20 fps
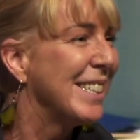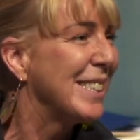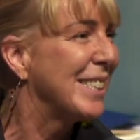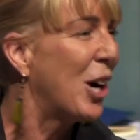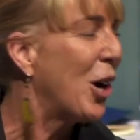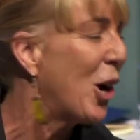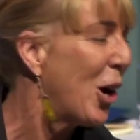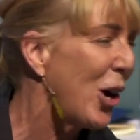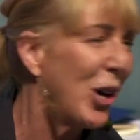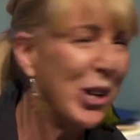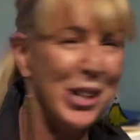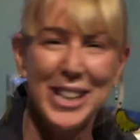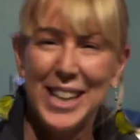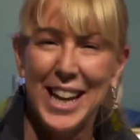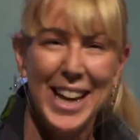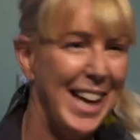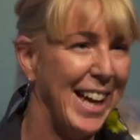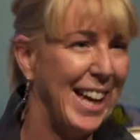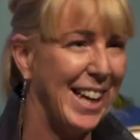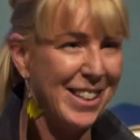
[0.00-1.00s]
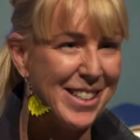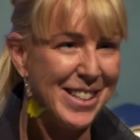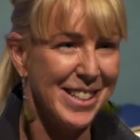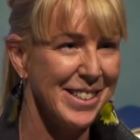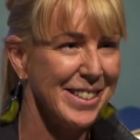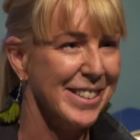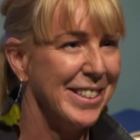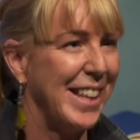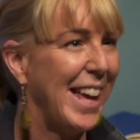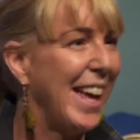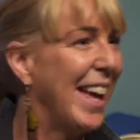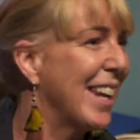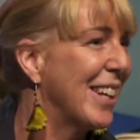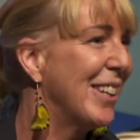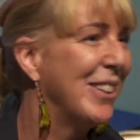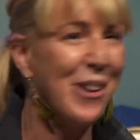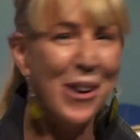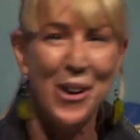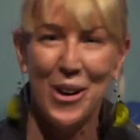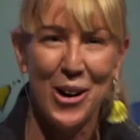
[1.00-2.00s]
The heart and the head
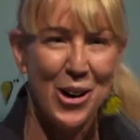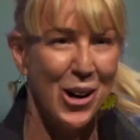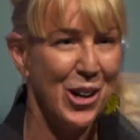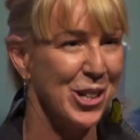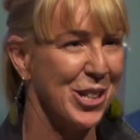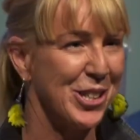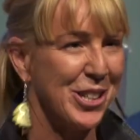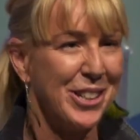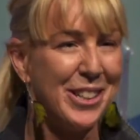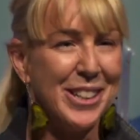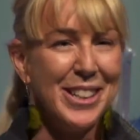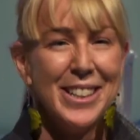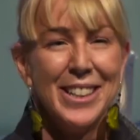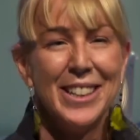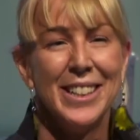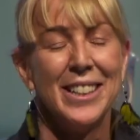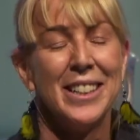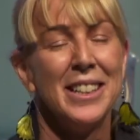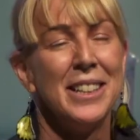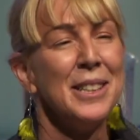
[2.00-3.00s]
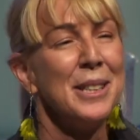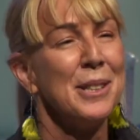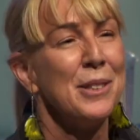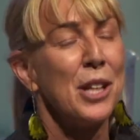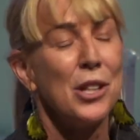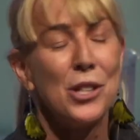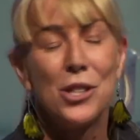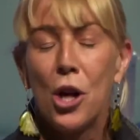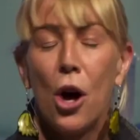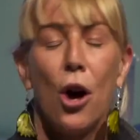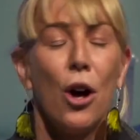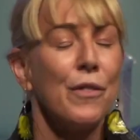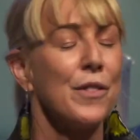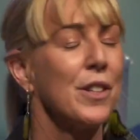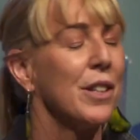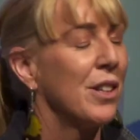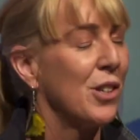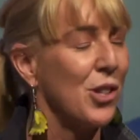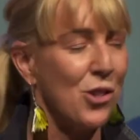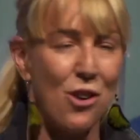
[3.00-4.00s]
and the heart, the soft
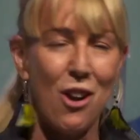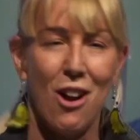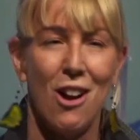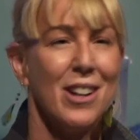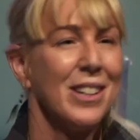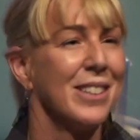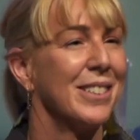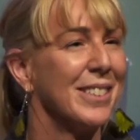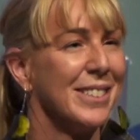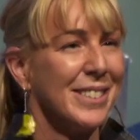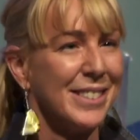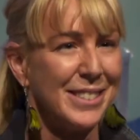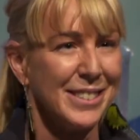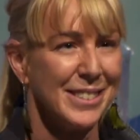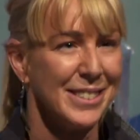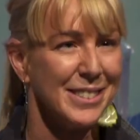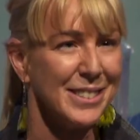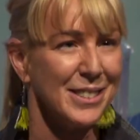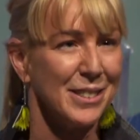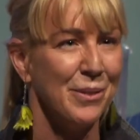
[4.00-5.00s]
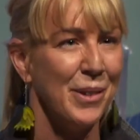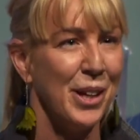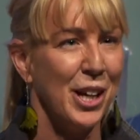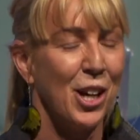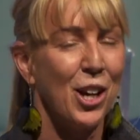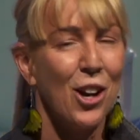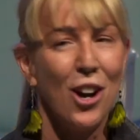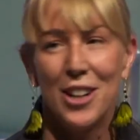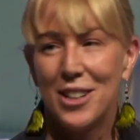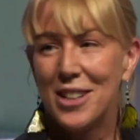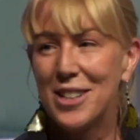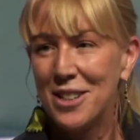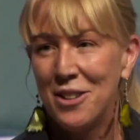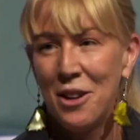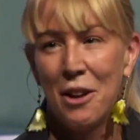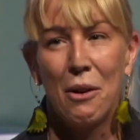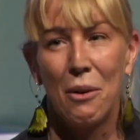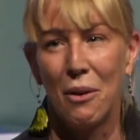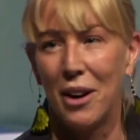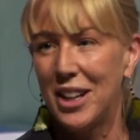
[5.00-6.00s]
and the strong. My God, isn't
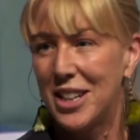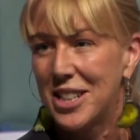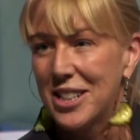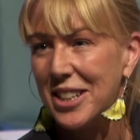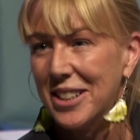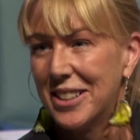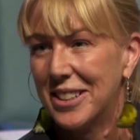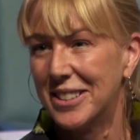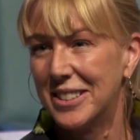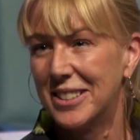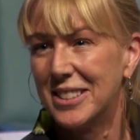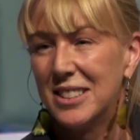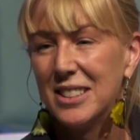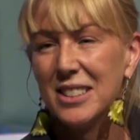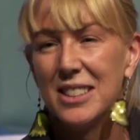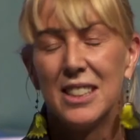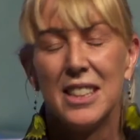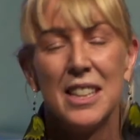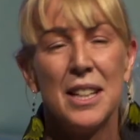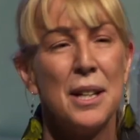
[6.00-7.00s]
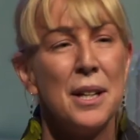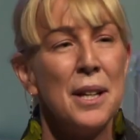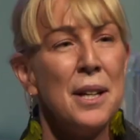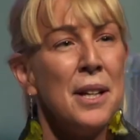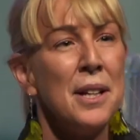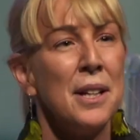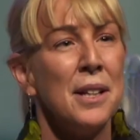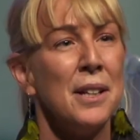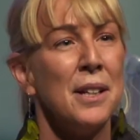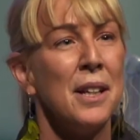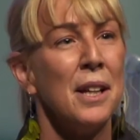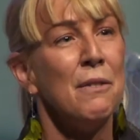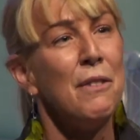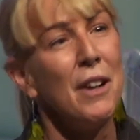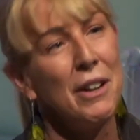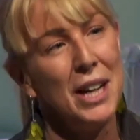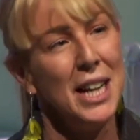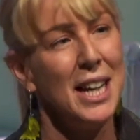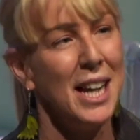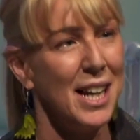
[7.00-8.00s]
it great? And
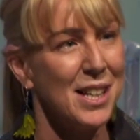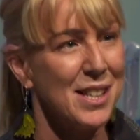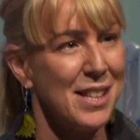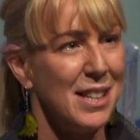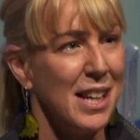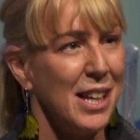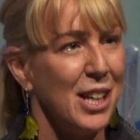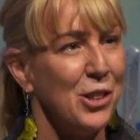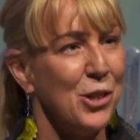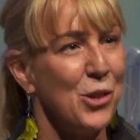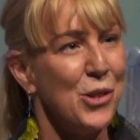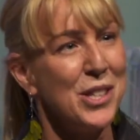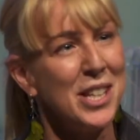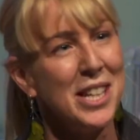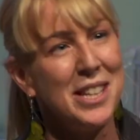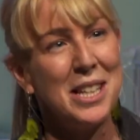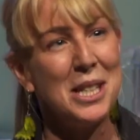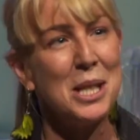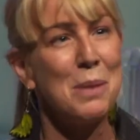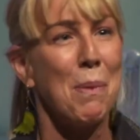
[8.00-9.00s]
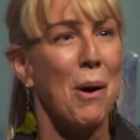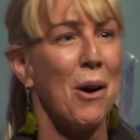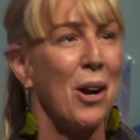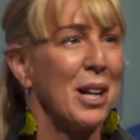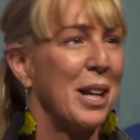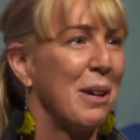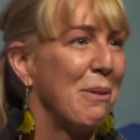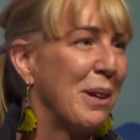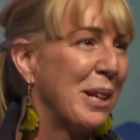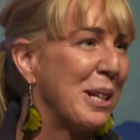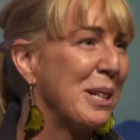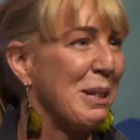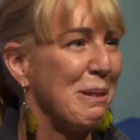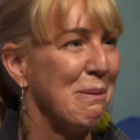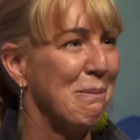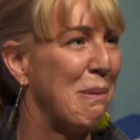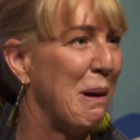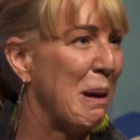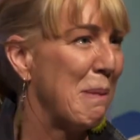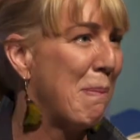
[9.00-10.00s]
very lastly, you see these sparkly wings
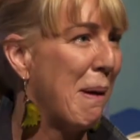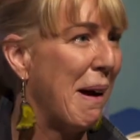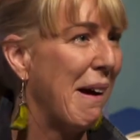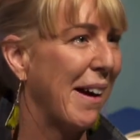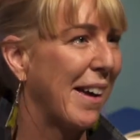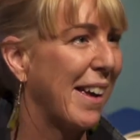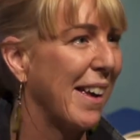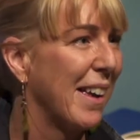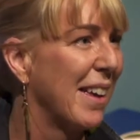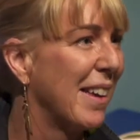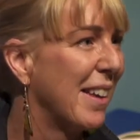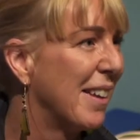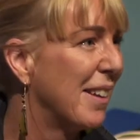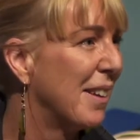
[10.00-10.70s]
on my back.